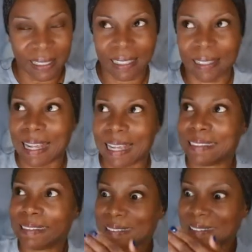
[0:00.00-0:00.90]
and I
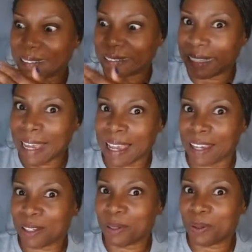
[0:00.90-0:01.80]
see a guy
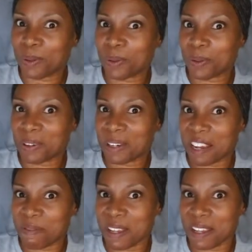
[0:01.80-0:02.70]
who
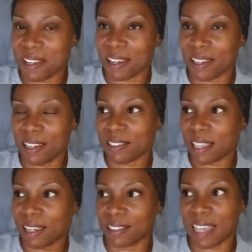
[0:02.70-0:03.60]
he's
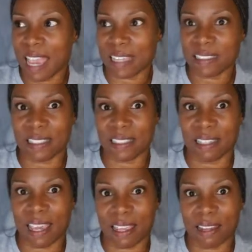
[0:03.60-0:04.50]
like a taxi
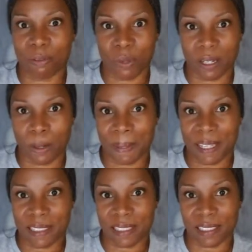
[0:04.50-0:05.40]
at one of the
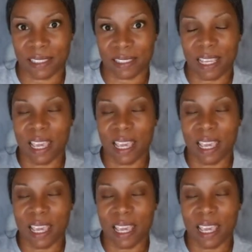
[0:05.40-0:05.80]
bases.